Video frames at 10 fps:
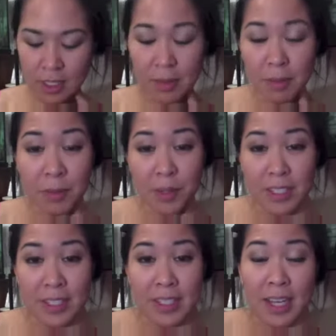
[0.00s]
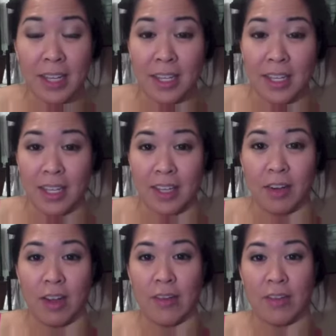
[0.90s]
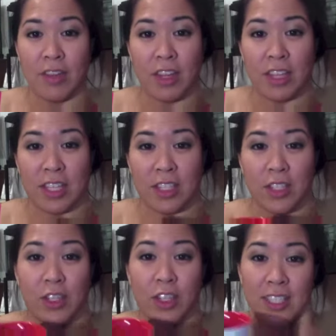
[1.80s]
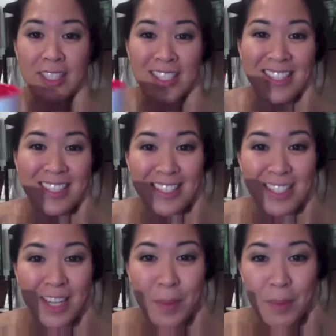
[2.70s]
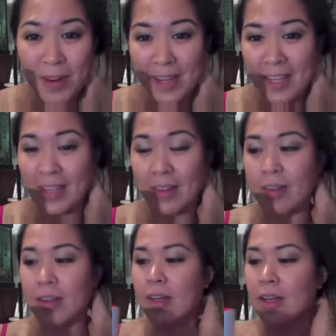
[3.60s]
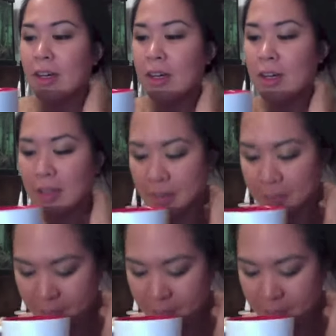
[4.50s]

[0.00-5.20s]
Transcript: I'm already excited, like everything that's good is in this cup right here. Yeah,